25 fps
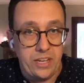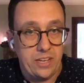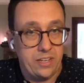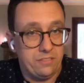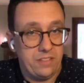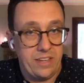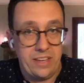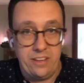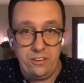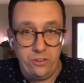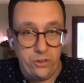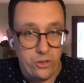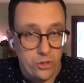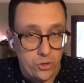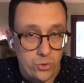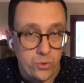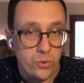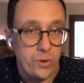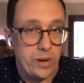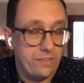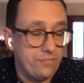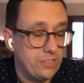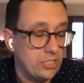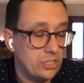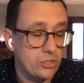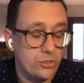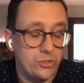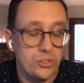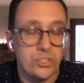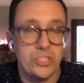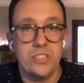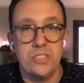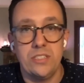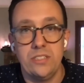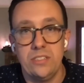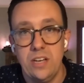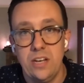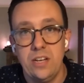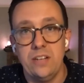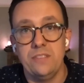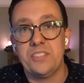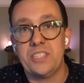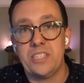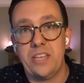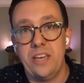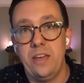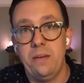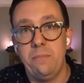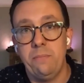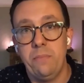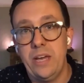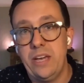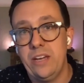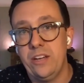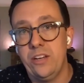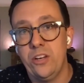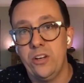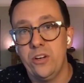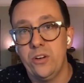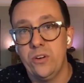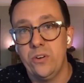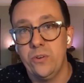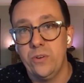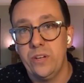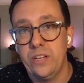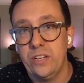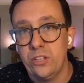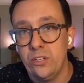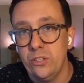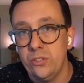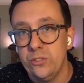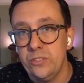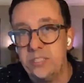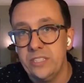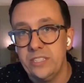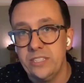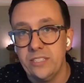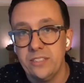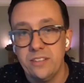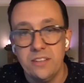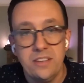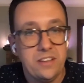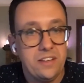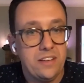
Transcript: that new evolution of Scan Bag Go, including